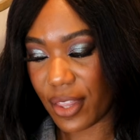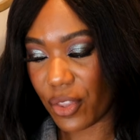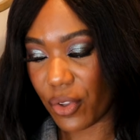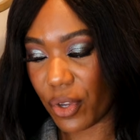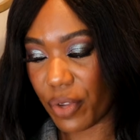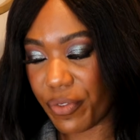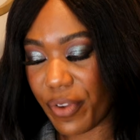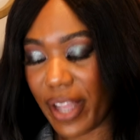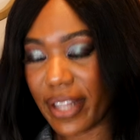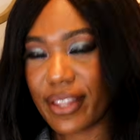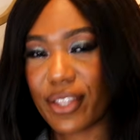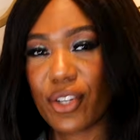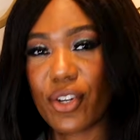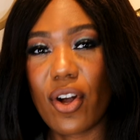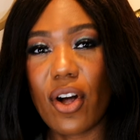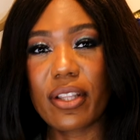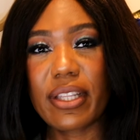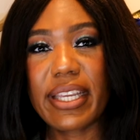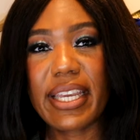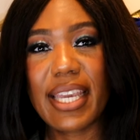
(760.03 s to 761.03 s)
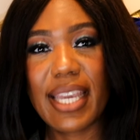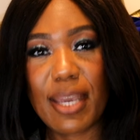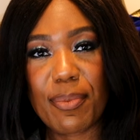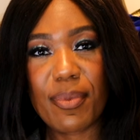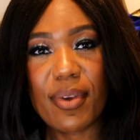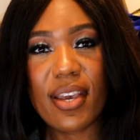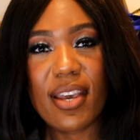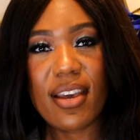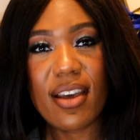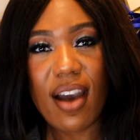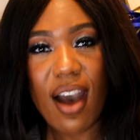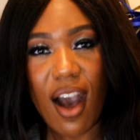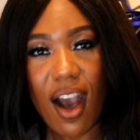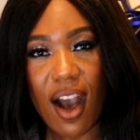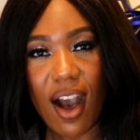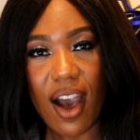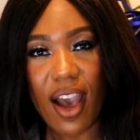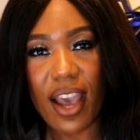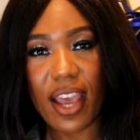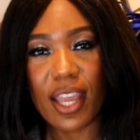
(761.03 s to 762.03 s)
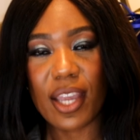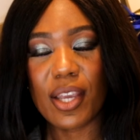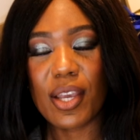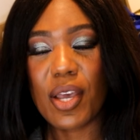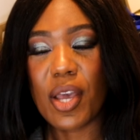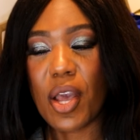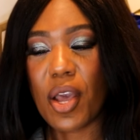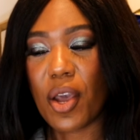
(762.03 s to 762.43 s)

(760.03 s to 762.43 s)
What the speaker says: no, in fact, they're called hip high